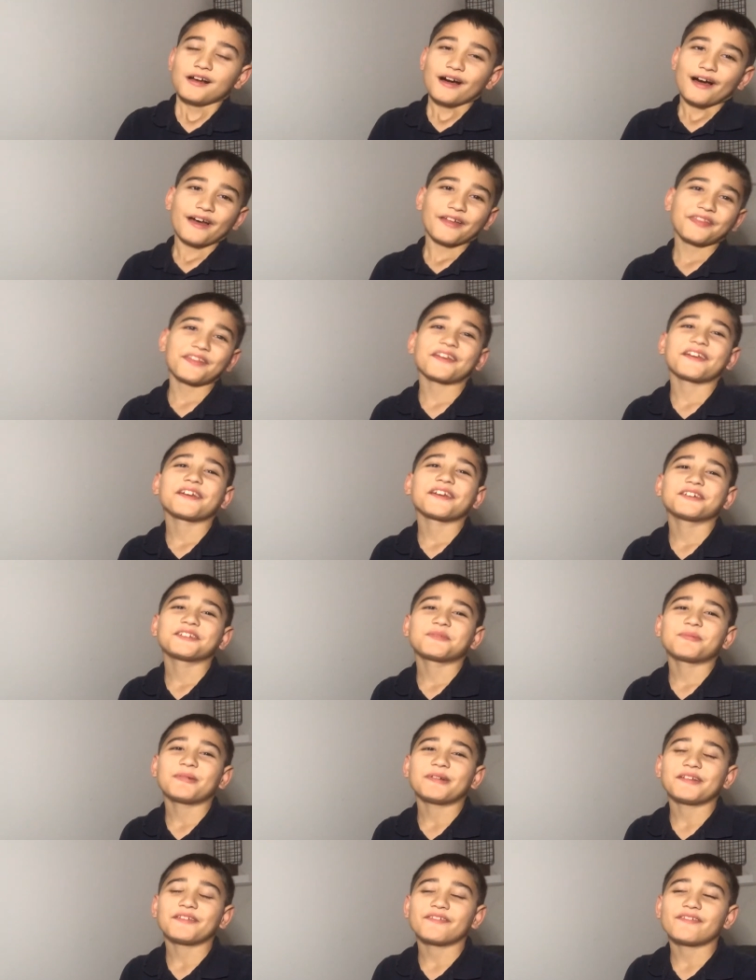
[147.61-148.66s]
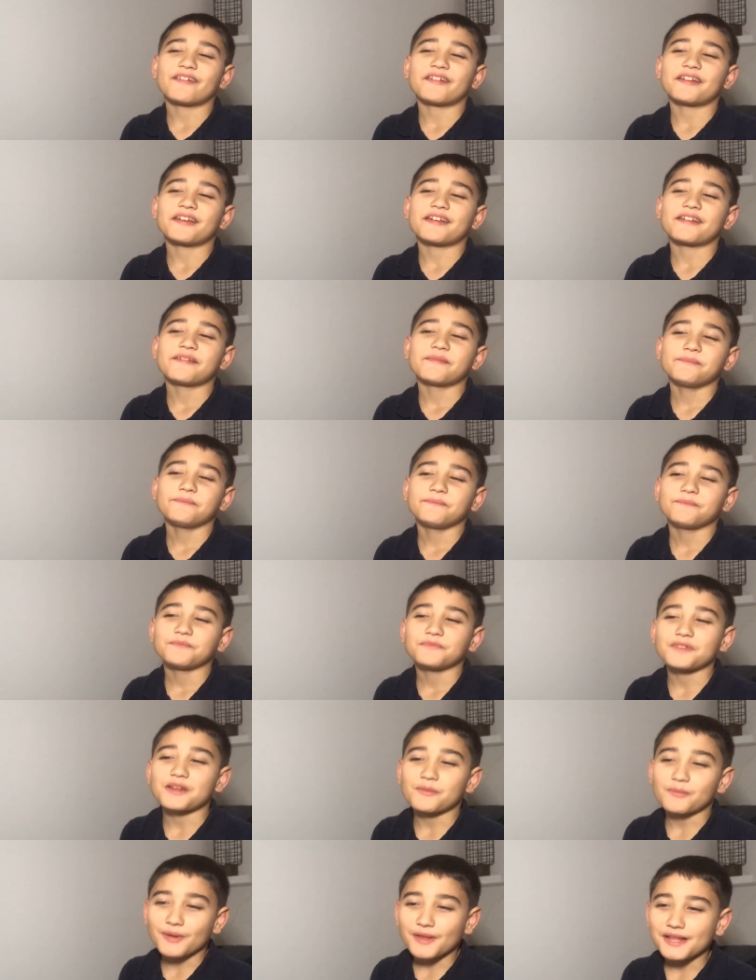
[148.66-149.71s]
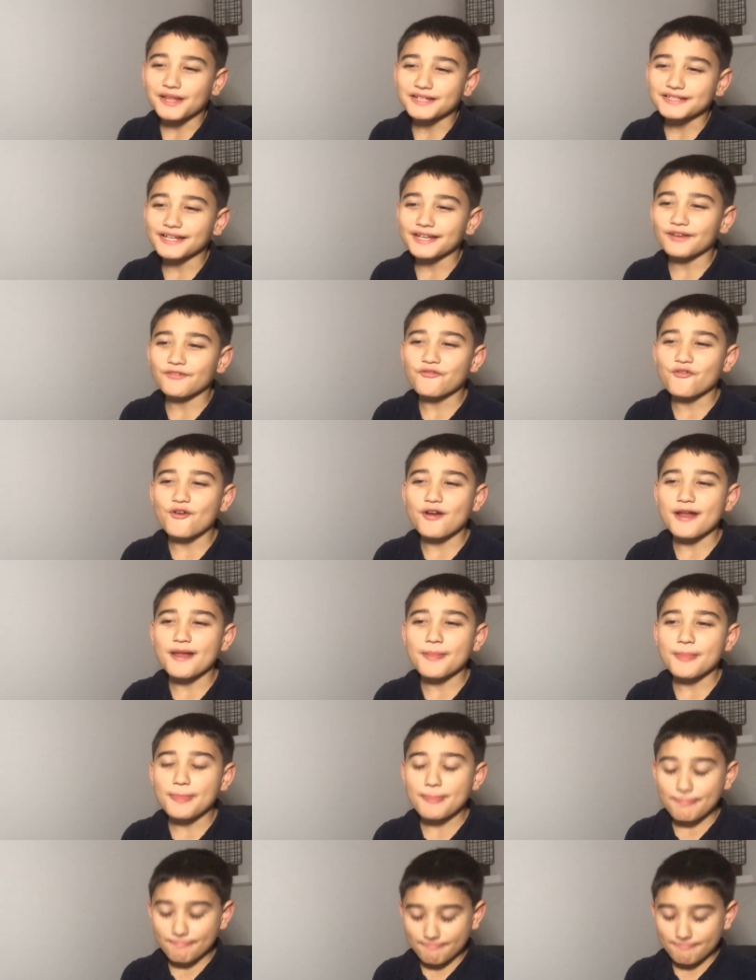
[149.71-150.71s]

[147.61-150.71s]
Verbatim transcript: I think it was pretty funny. I'm really excited for it.